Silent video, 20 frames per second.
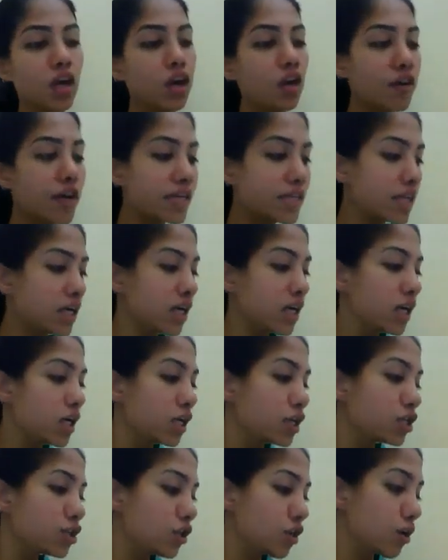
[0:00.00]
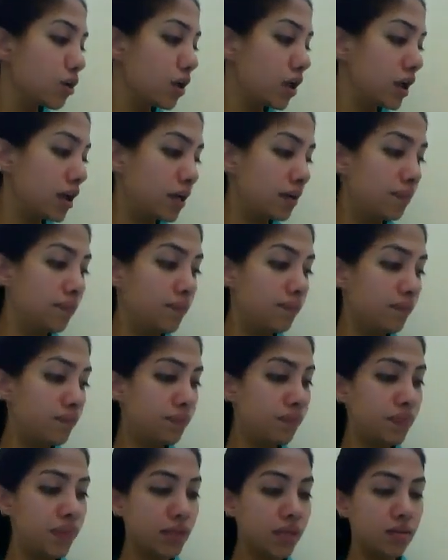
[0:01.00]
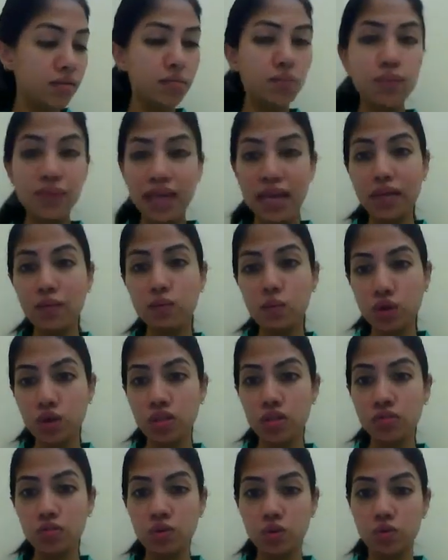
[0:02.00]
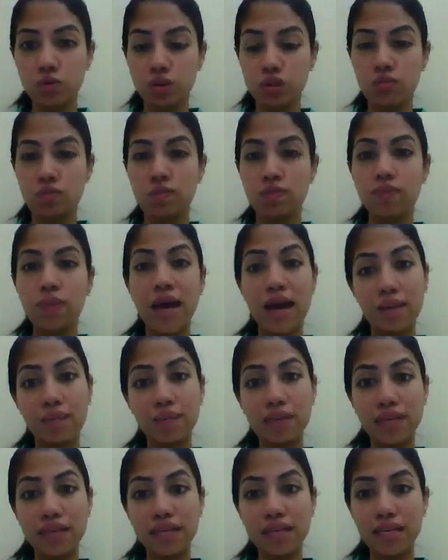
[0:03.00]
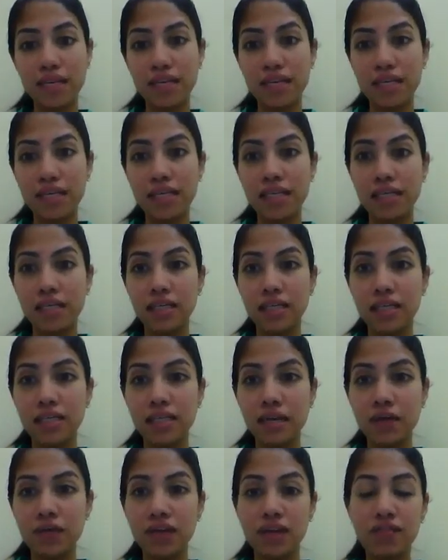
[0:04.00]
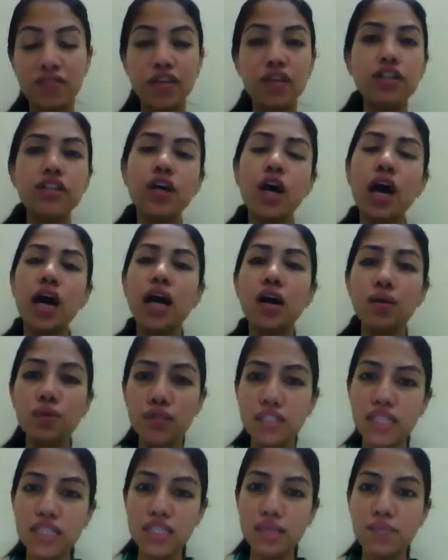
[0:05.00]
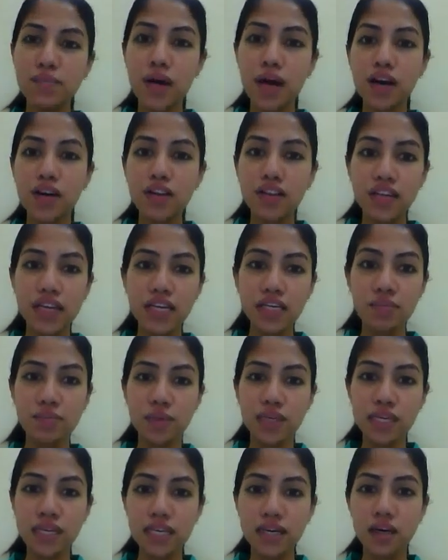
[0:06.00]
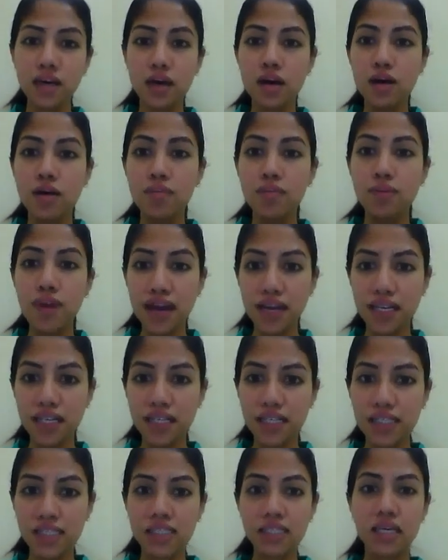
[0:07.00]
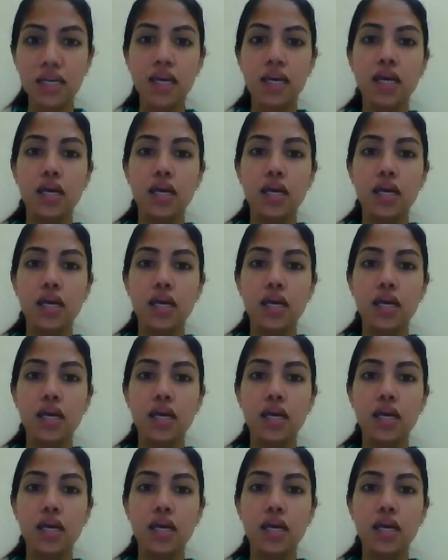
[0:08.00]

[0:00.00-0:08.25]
Alright, so that was what was happening in South Africa. Now, how was this apartheid being practiced?